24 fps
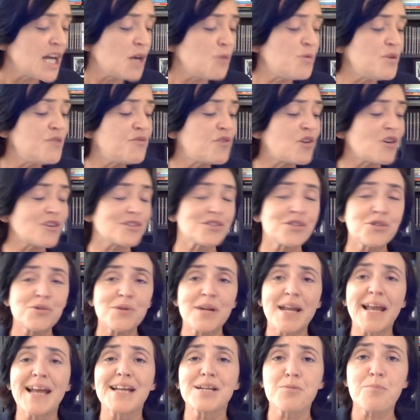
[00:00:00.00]
We've got to
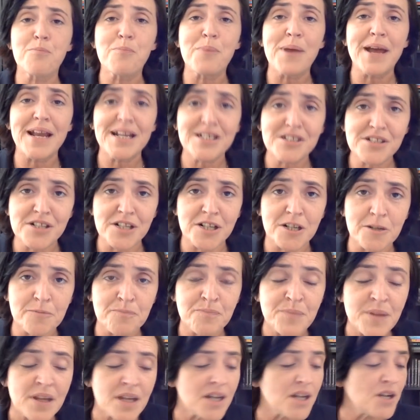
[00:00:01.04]
get better
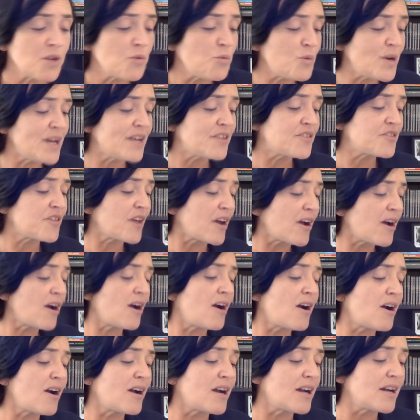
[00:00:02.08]
with
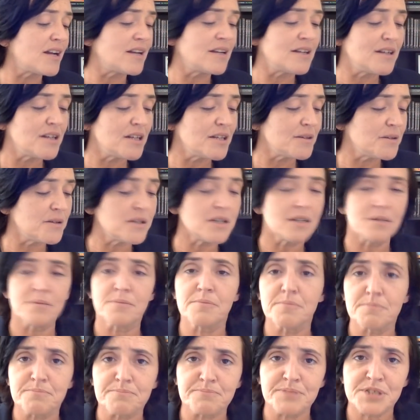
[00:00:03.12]
our
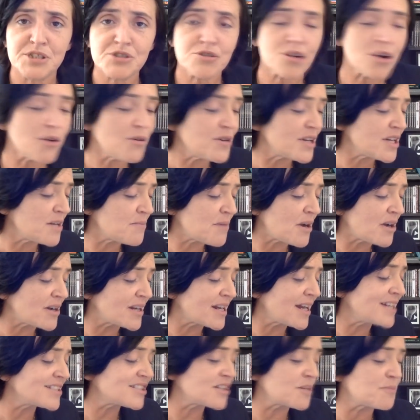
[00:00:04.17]
petroleum, our
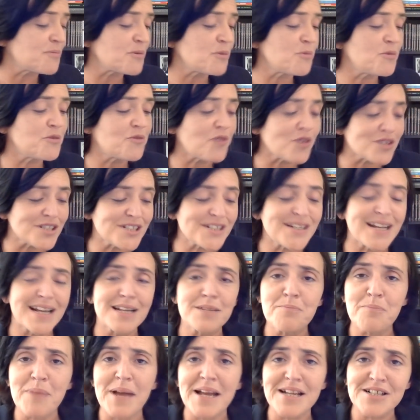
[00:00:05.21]
gas, we've got to
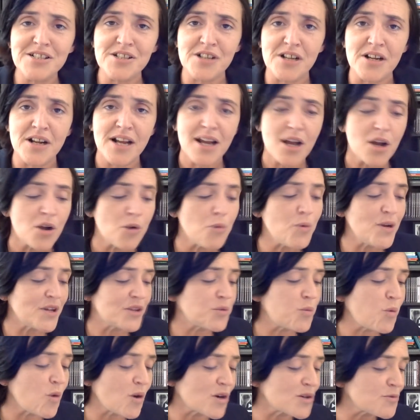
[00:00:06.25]
get better
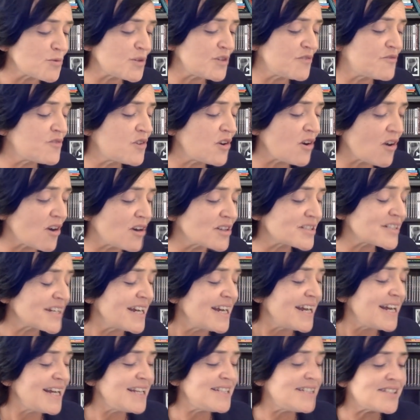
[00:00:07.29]
with what we've got
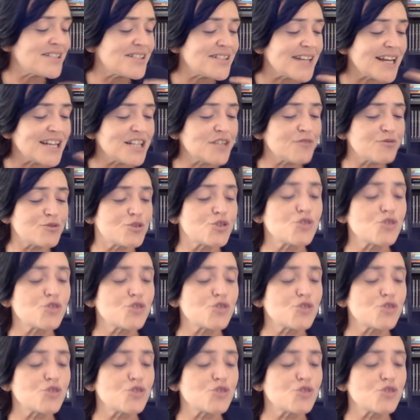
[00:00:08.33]
instead of